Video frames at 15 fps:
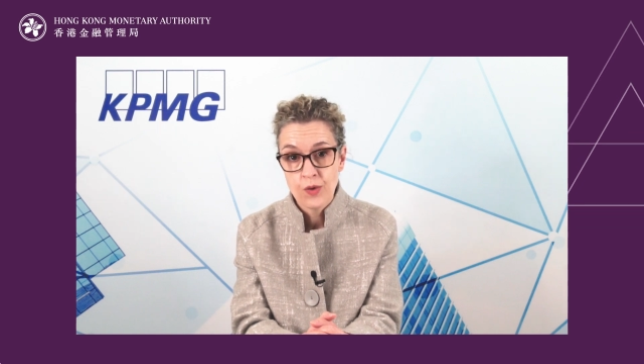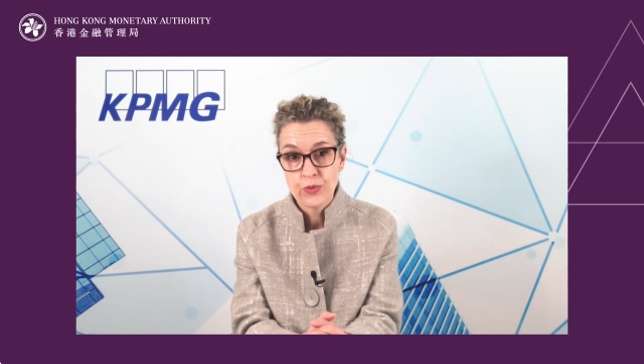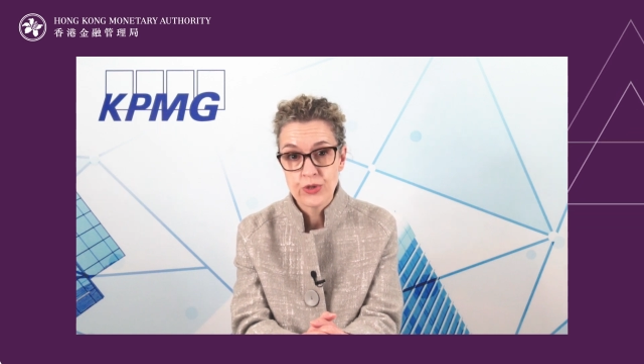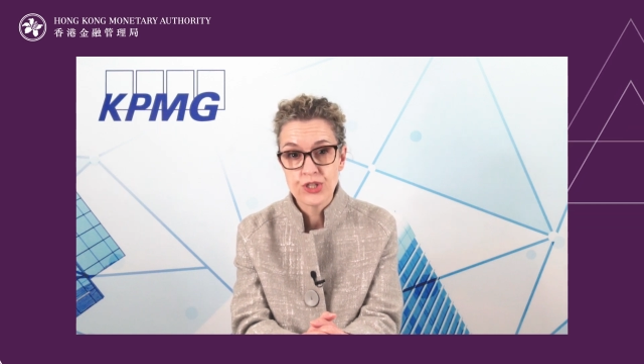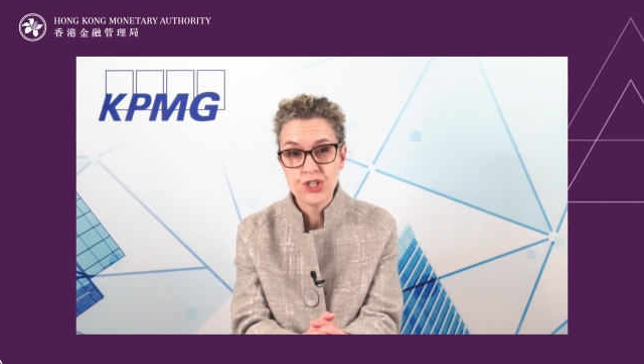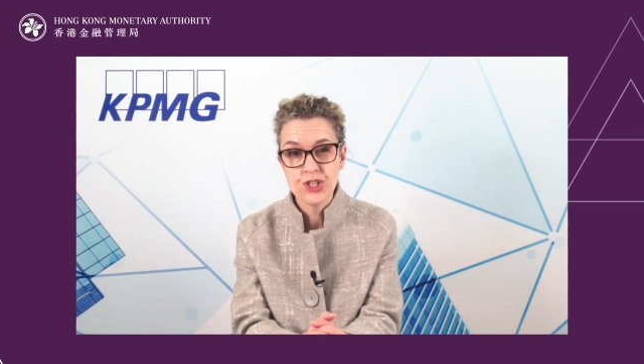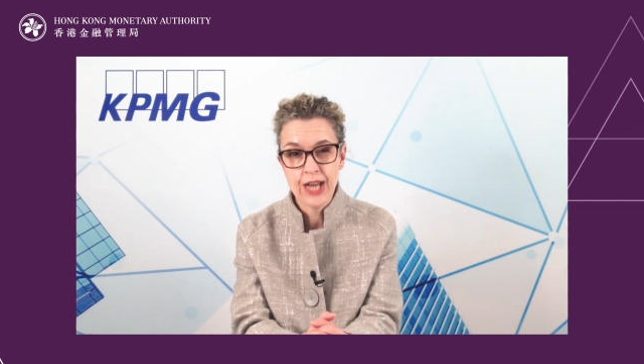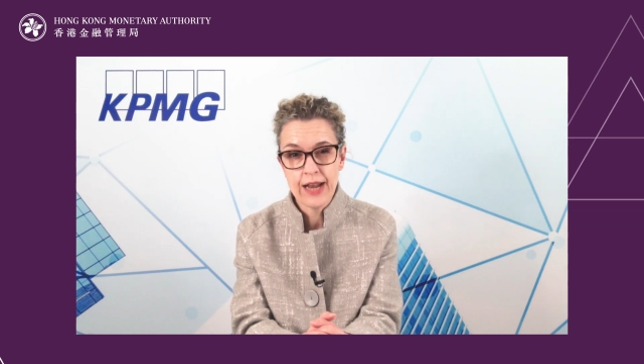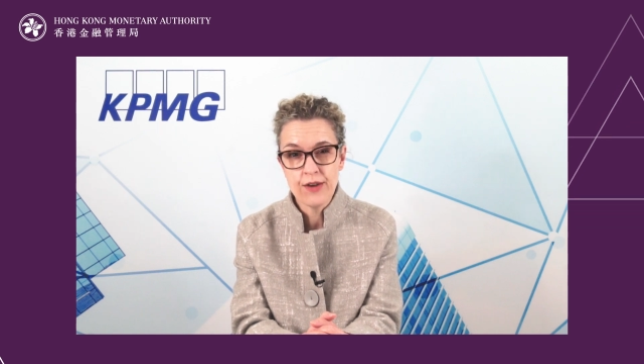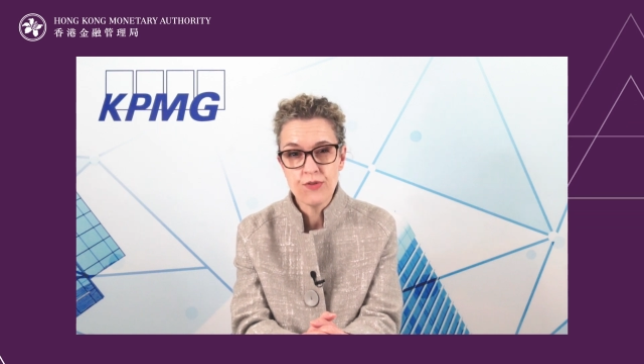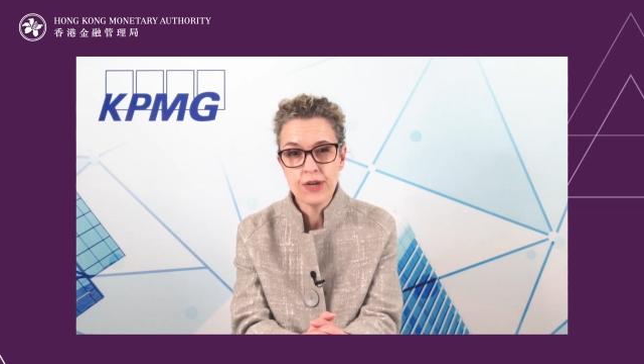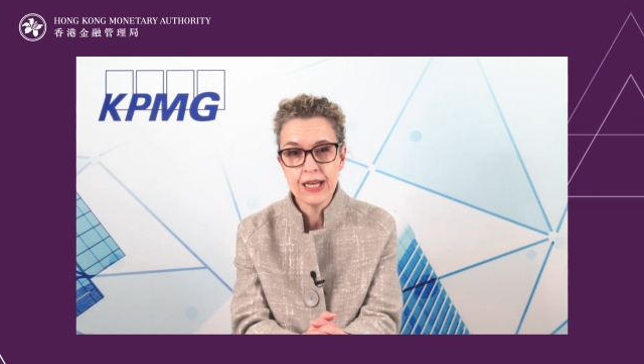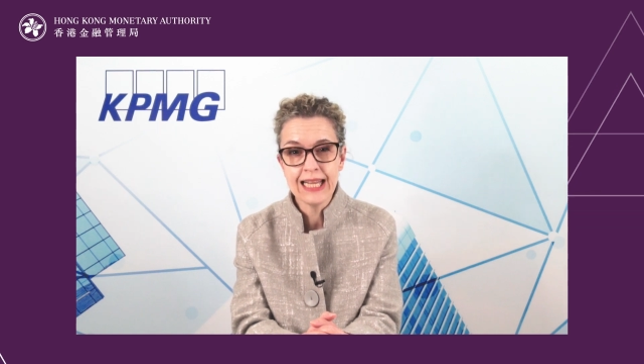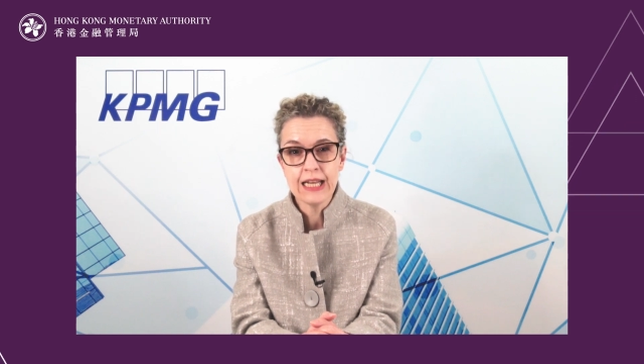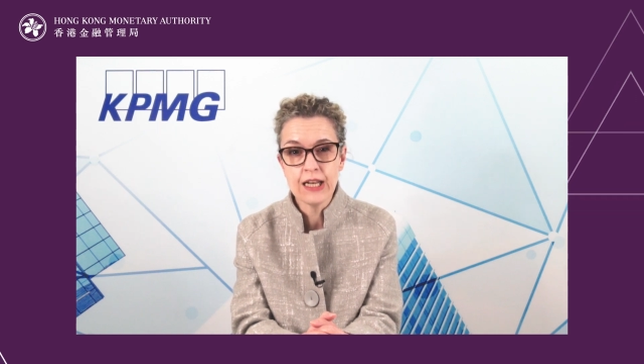was
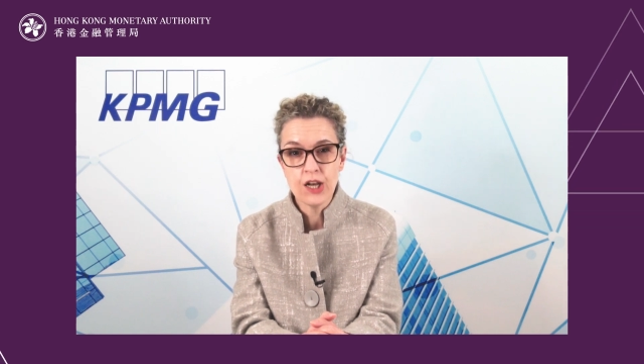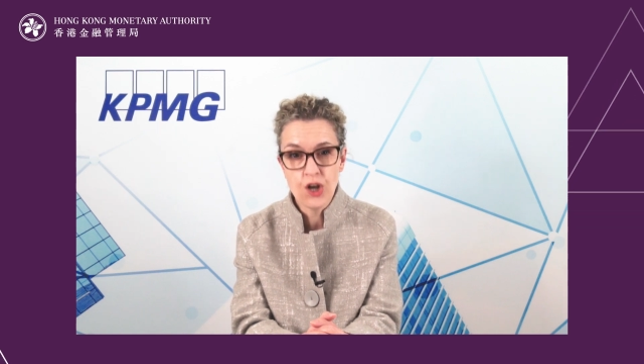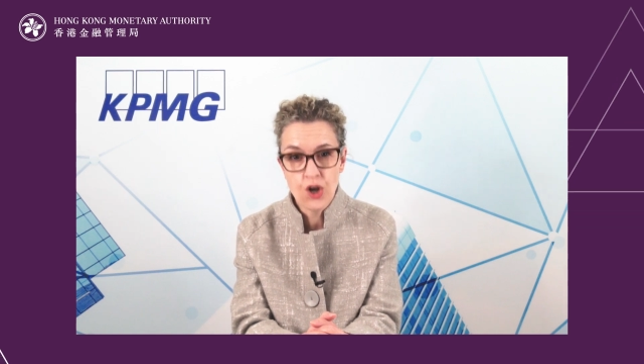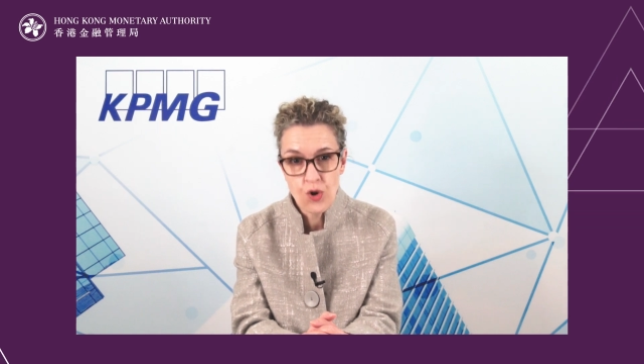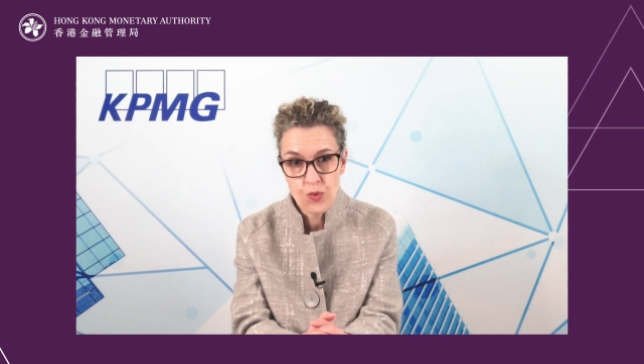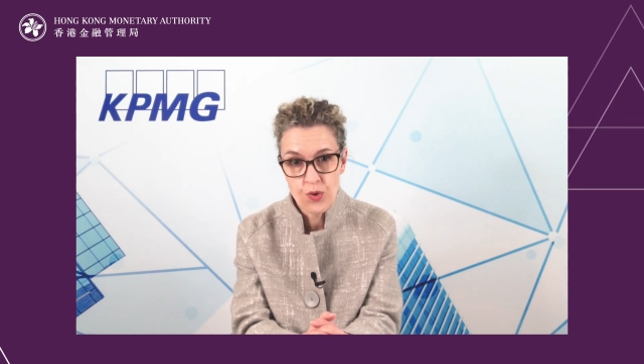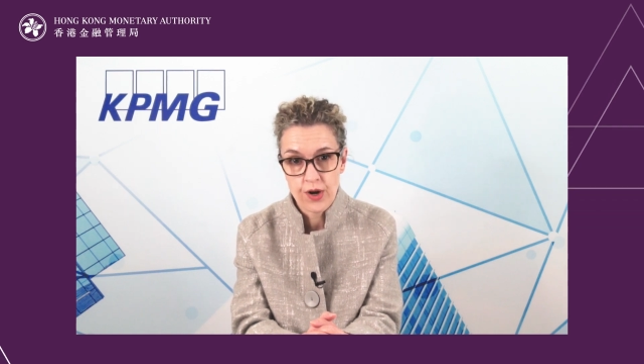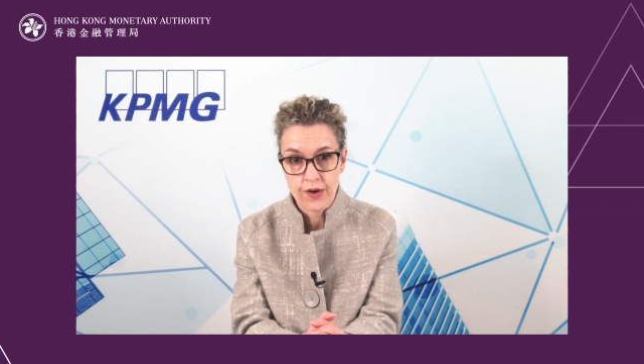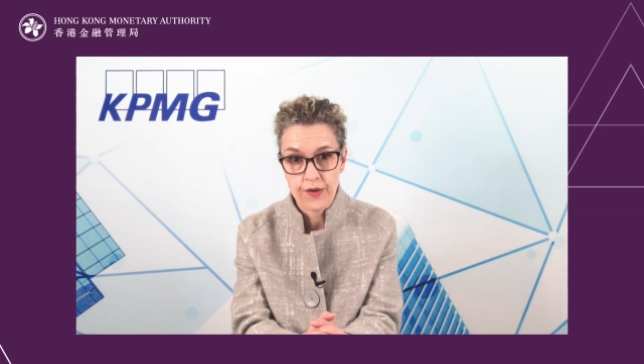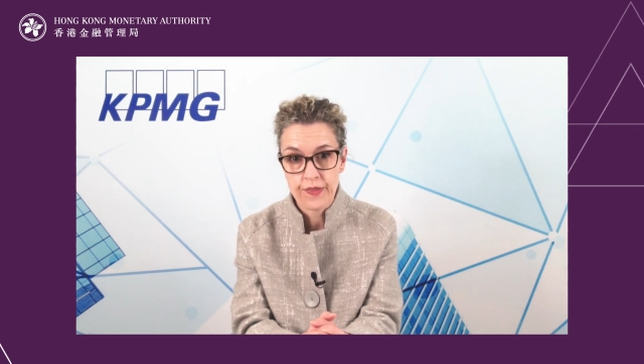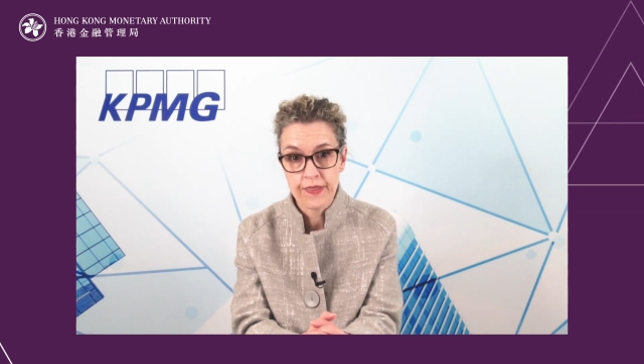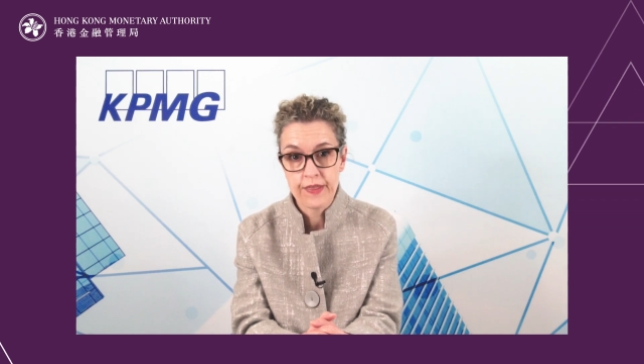generally lower